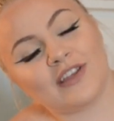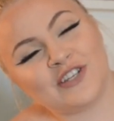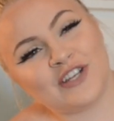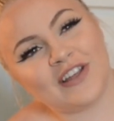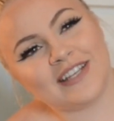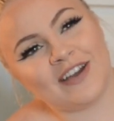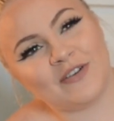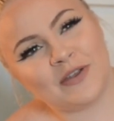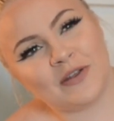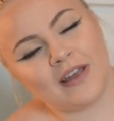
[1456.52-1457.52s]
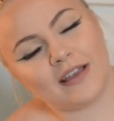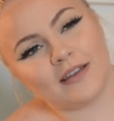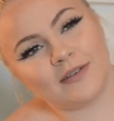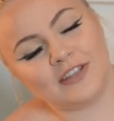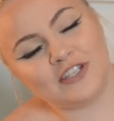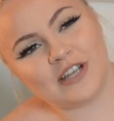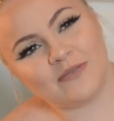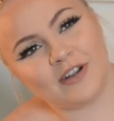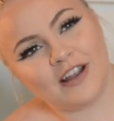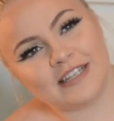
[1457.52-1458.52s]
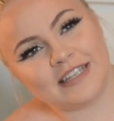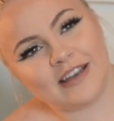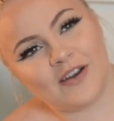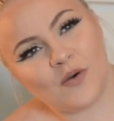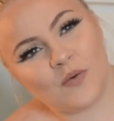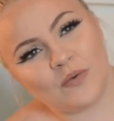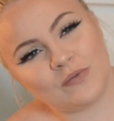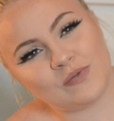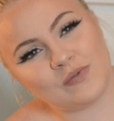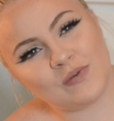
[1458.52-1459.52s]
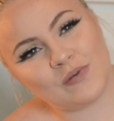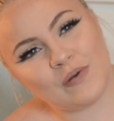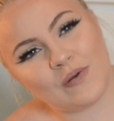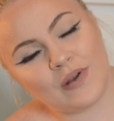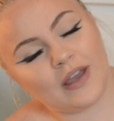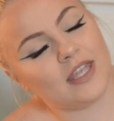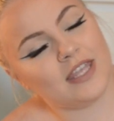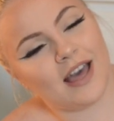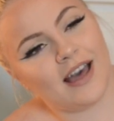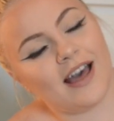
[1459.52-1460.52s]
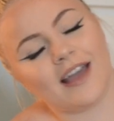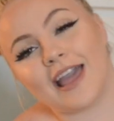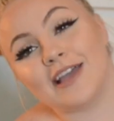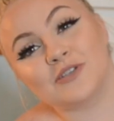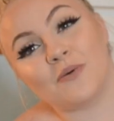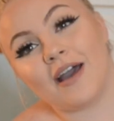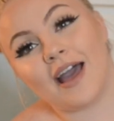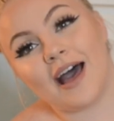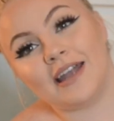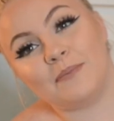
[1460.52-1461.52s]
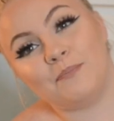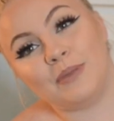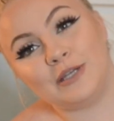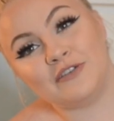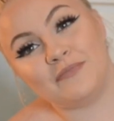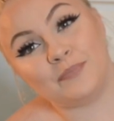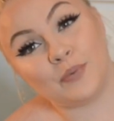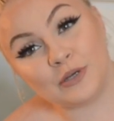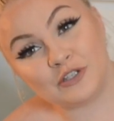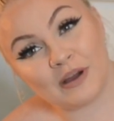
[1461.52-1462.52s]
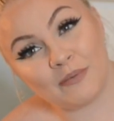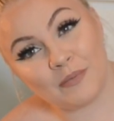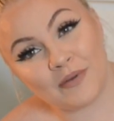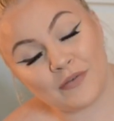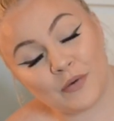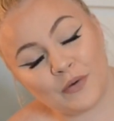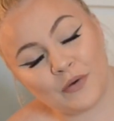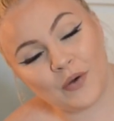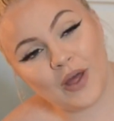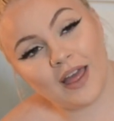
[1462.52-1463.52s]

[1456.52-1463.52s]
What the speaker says: Shall I tell you like the general idea, or? Yeah, okay, so I had a bit of boy trouble before.